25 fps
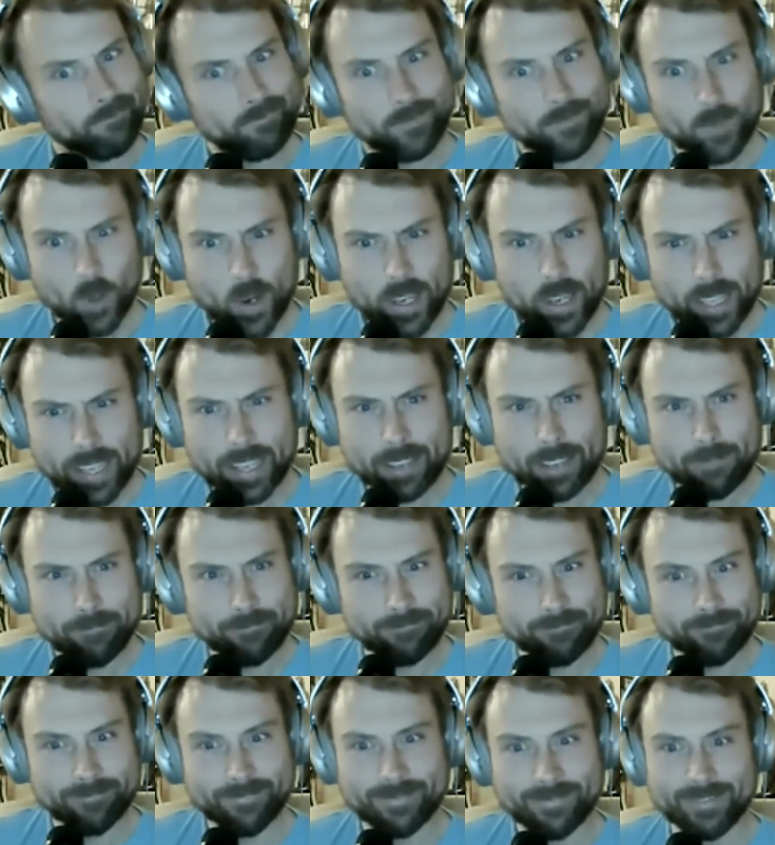Really?
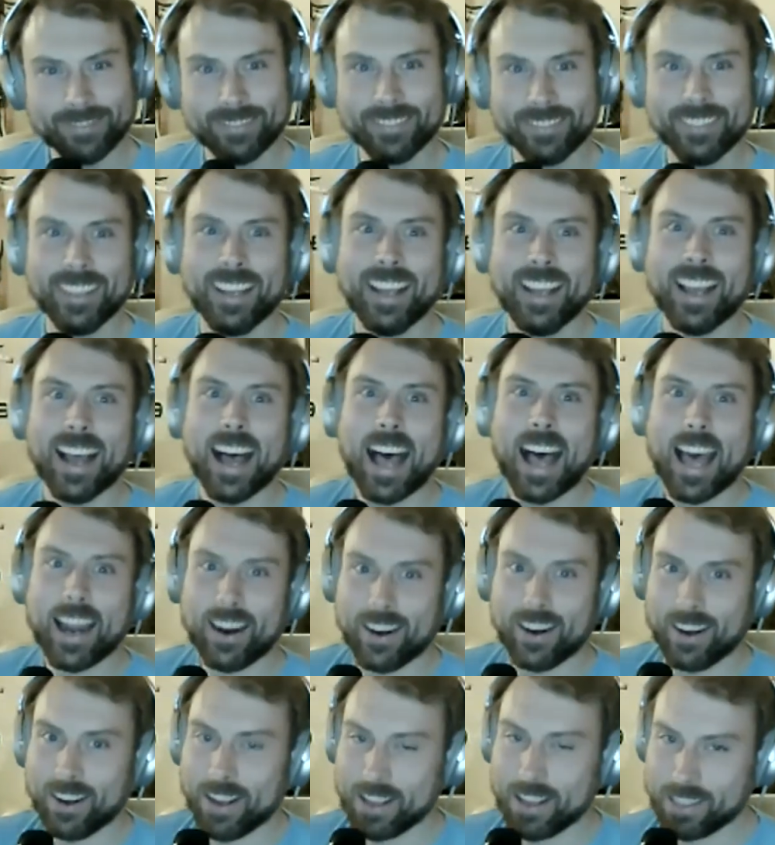I don't
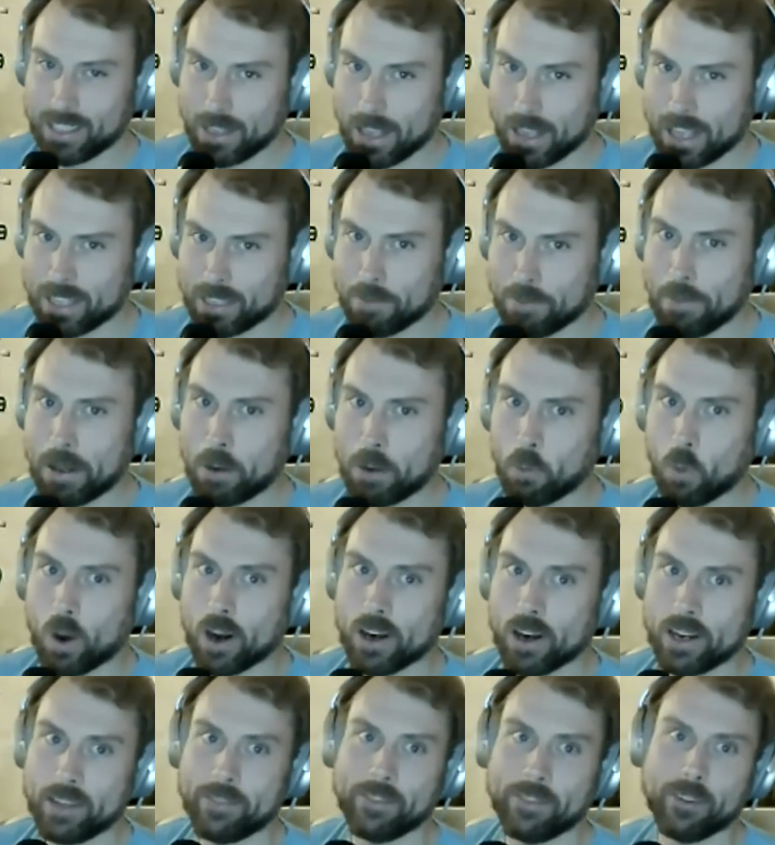know. It's a bit
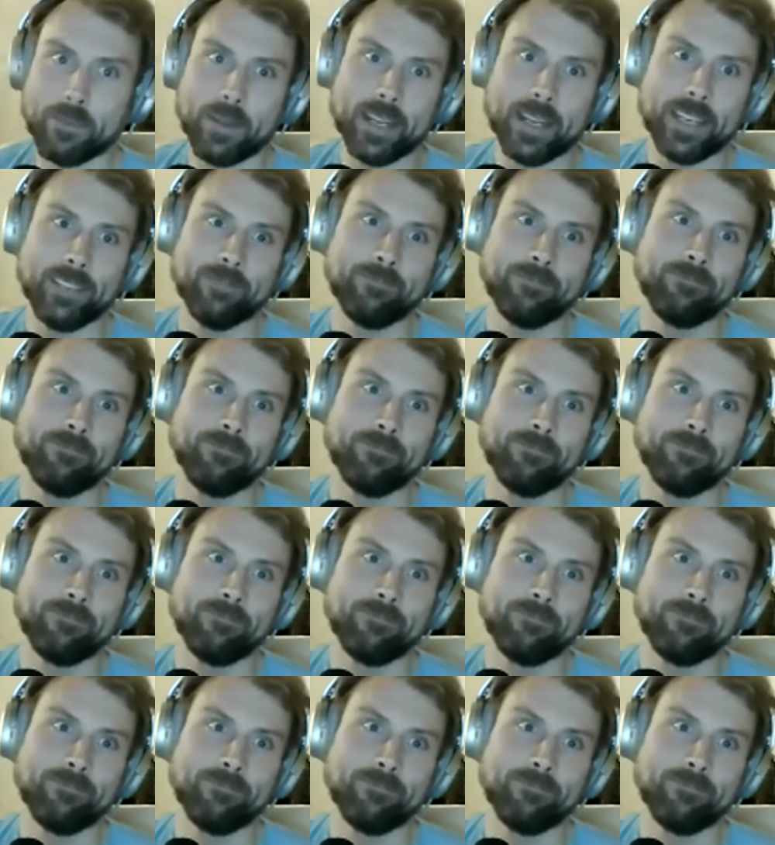wordy for me.